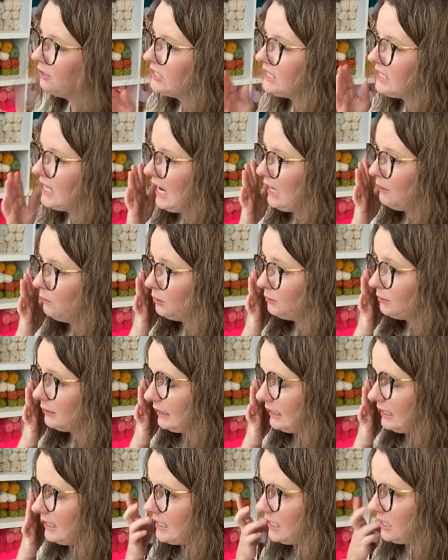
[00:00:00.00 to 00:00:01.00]
that I will
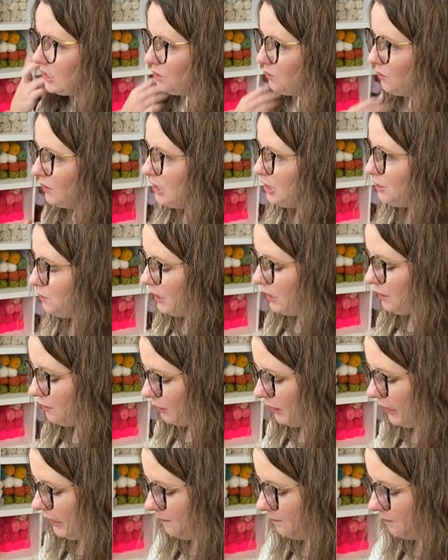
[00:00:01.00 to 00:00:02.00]
release in twenty
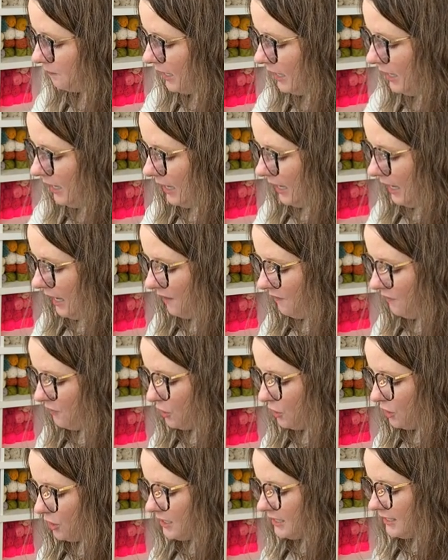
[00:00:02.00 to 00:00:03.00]
twenty-three. If
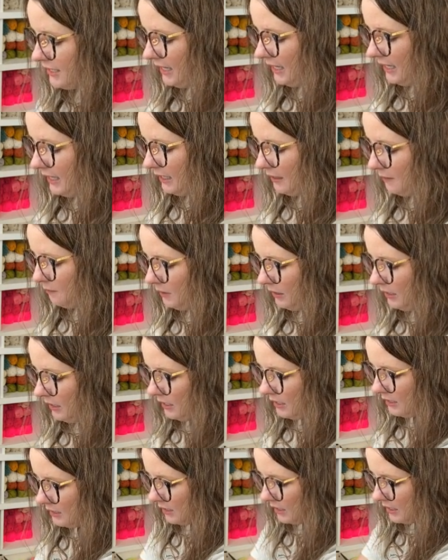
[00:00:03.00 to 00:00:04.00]
your seam
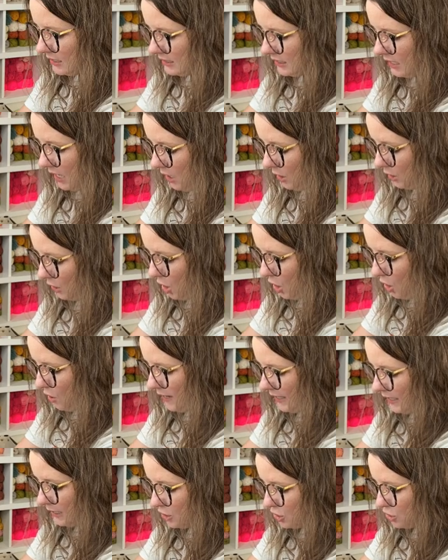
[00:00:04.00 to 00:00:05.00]
does not go
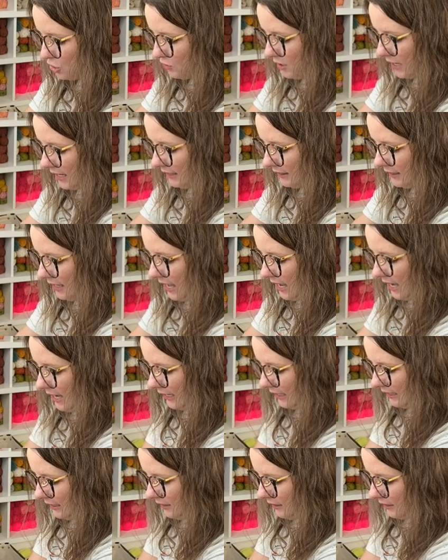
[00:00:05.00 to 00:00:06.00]
in a straight
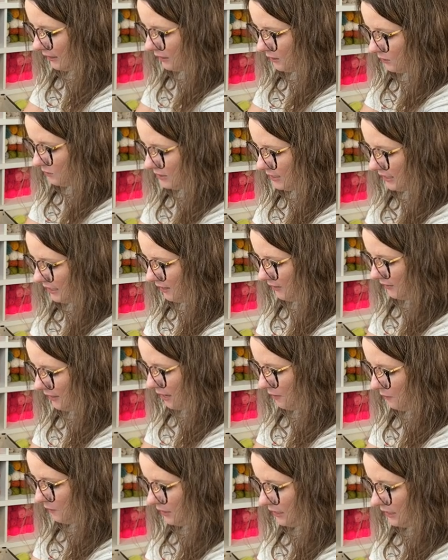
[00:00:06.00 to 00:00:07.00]
line, can you see how
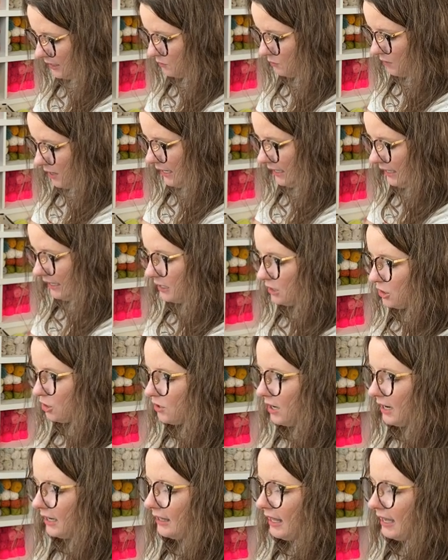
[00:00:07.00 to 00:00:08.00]
that one is right in a
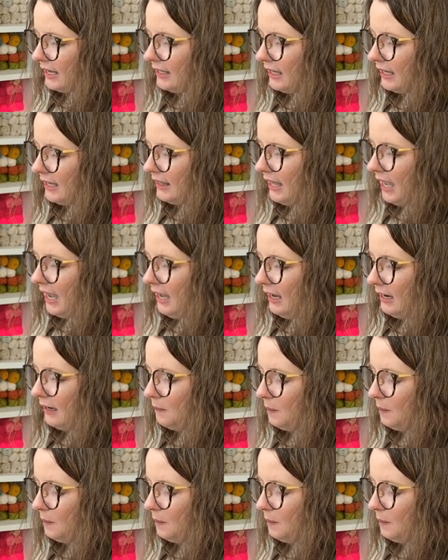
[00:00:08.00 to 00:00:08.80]
straight line like that?